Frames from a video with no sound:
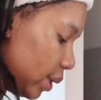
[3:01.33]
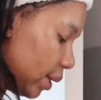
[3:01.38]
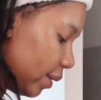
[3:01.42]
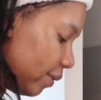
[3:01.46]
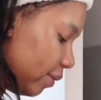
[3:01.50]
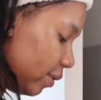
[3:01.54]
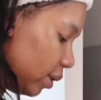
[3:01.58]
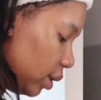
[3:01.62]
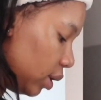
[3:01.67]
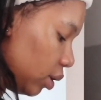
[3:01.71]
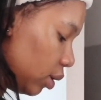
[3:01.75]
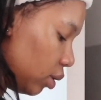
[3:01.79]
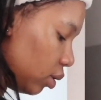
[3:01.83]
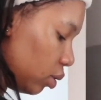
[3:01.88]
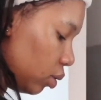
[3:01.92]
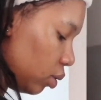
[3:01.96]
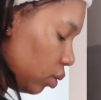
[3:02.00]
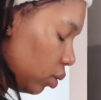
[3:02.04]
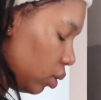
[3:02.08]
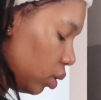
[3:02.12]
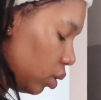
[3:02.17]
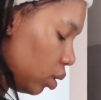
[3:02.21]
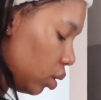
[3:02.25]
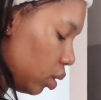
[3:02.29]
a
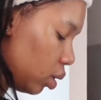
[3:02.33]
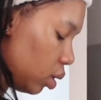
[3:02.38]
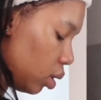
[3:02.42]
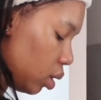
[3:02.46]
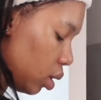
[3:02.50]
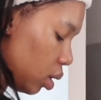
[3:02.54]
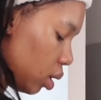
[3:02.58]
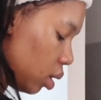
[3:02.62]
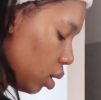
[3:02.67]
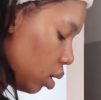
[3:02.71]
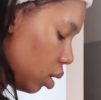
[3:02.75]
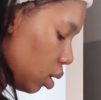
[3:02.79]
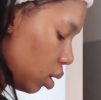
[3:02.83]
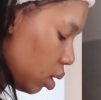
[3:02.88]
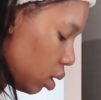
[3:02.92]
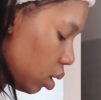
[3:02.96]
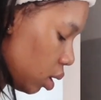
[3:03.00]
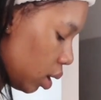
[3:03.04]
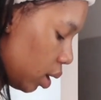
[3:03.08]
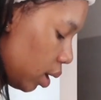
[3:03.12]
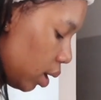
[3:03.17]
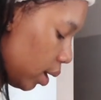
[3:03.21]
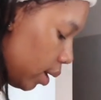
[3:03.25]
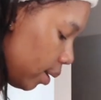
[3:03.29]
video
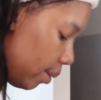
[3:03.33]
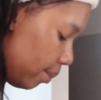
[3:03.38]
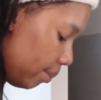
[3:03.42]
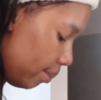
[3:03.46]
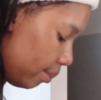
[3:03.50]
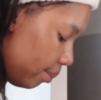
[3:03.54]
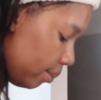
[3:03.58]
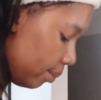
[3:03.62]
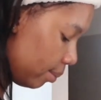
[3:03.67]
um,